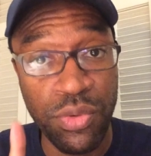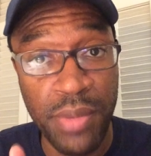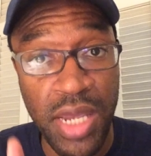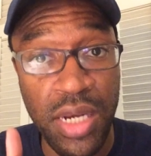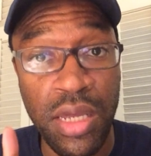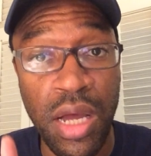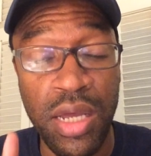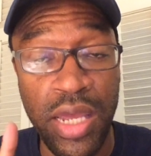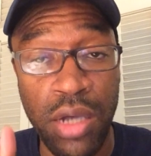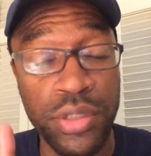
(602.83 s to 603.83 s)
remaining uh,
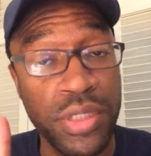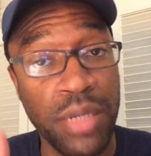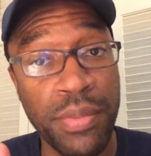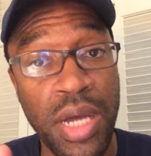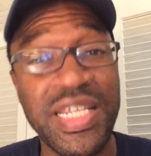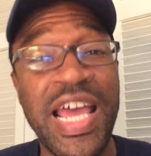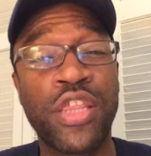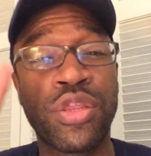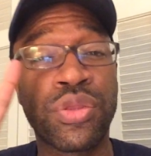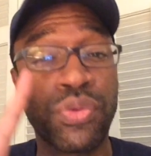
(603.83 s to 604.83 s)
character select box
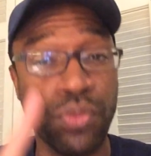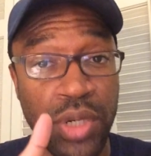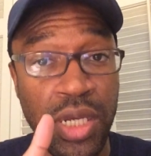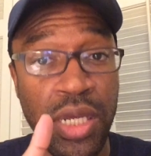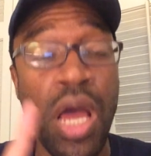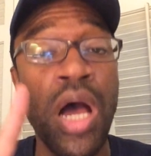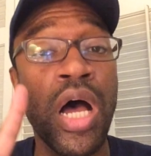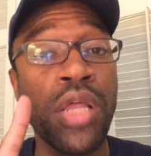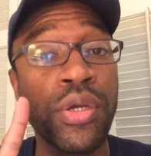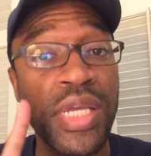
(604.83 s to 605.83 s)
and three
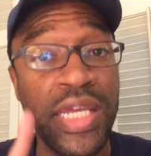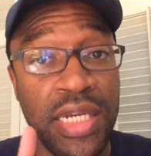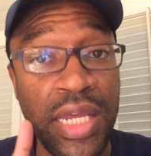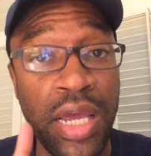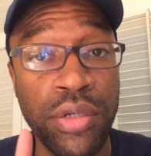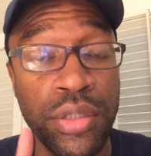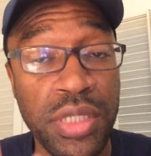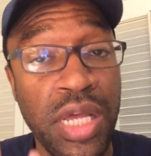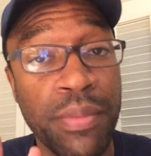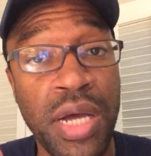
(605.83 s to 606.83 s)
other hidden character
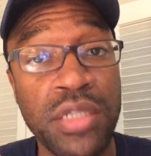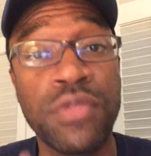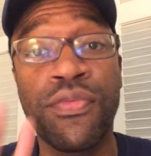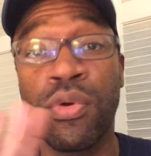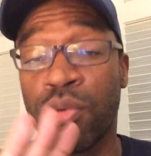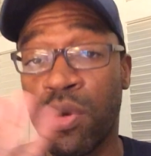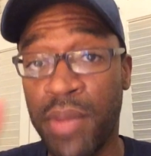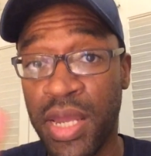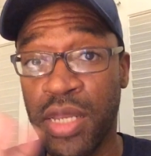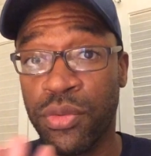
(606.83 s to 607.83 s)
select boxes for the
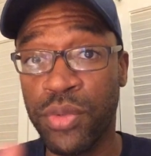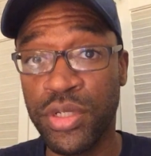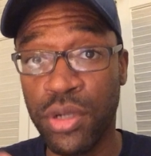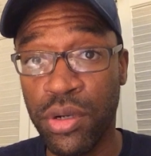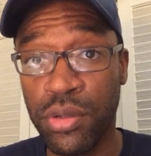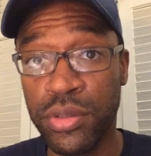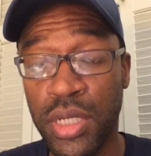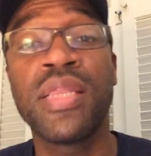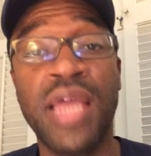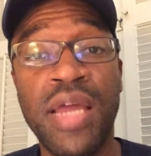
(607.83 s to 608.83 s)
remaining three turtles.
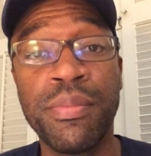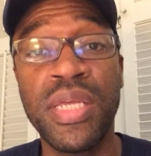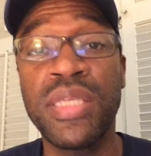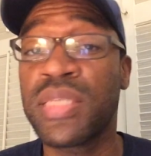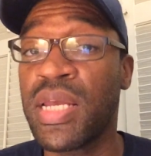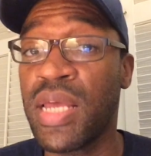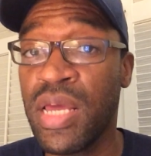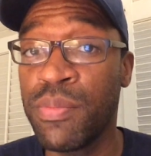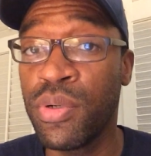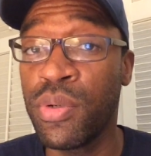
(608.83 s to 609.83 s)
That means that
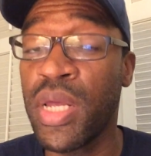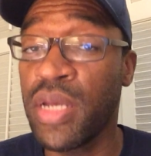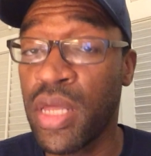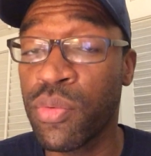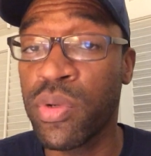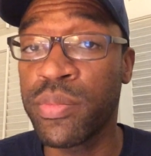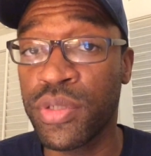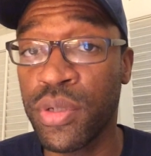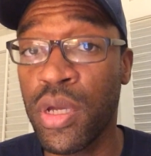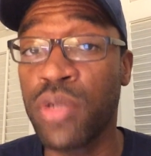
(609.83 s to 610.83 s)
Ed Boon and NetherRealm
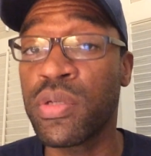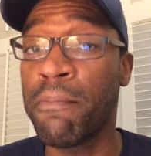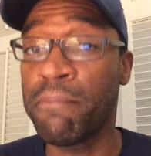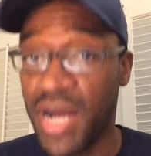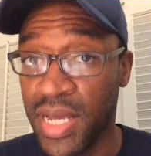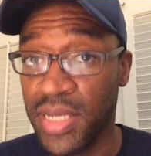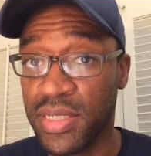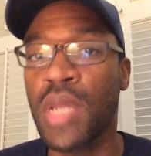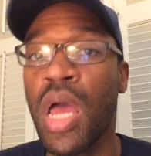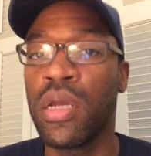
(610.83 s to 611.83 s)
Studios might,
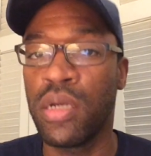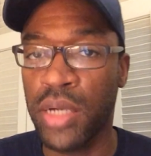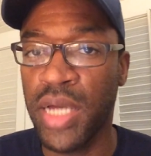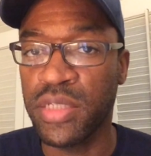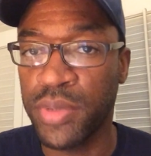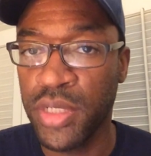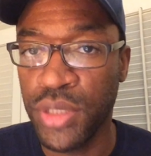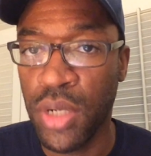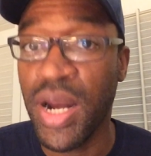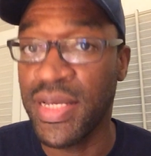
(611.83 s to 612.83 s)
now guys please
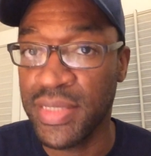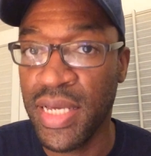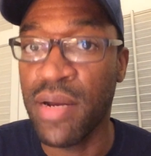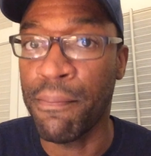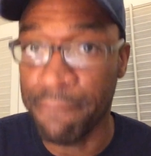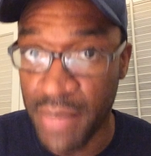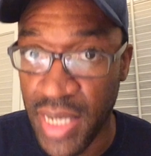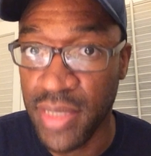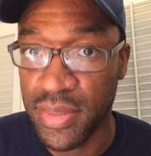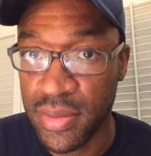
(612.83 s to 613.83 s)
note I said might,